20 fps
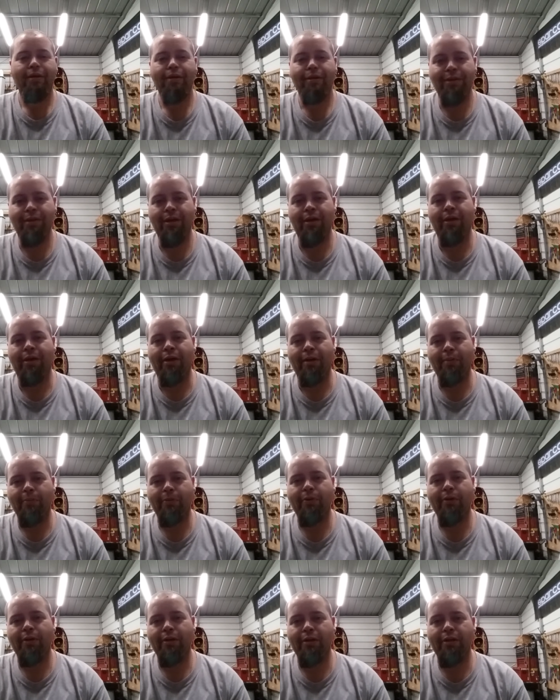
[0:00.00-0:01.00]
yeah, I'm
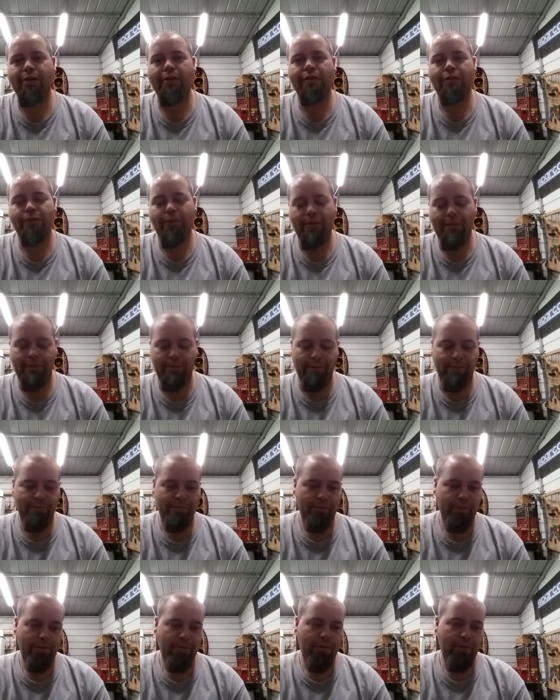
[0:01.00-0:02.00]
gonna get a trailer.
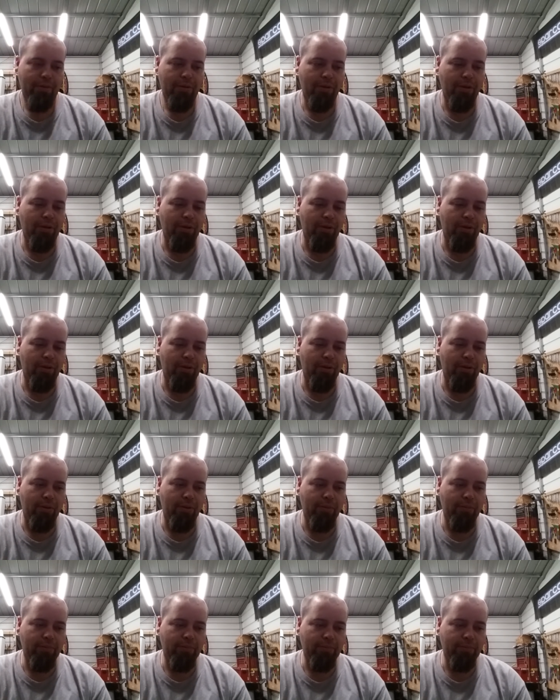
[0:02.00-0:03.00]

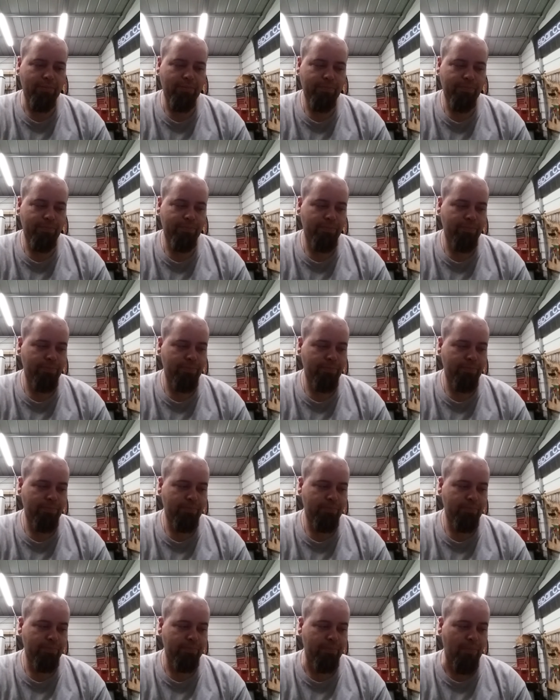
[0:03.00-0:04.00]
Um,
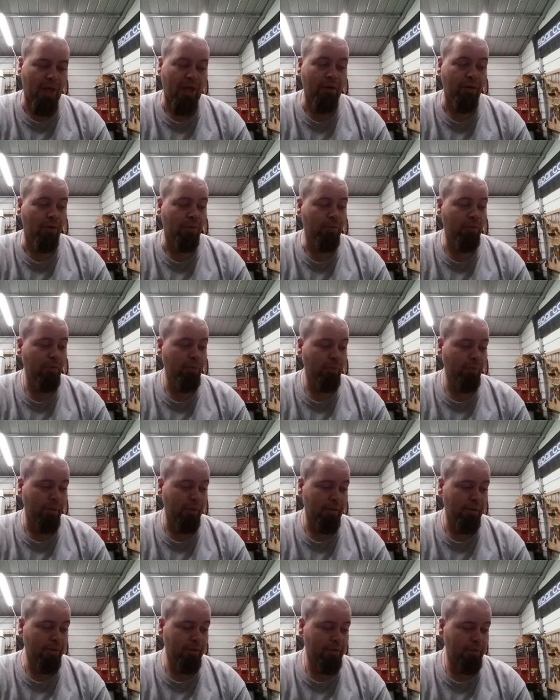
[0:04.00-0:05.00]
I don't know
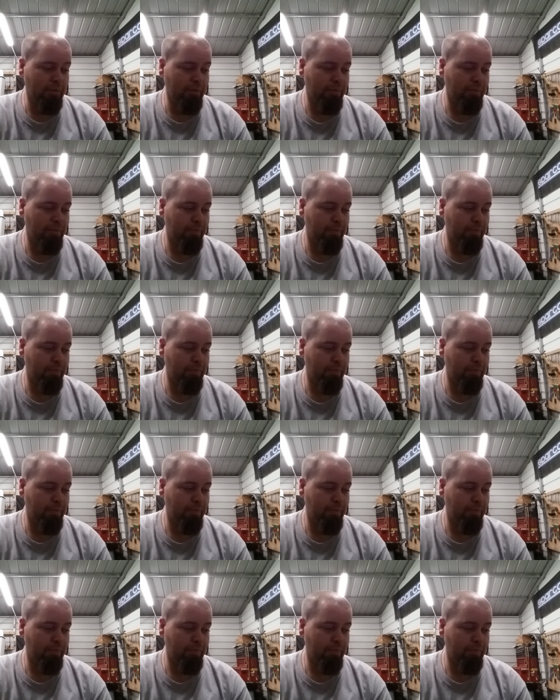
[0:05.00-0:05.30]
when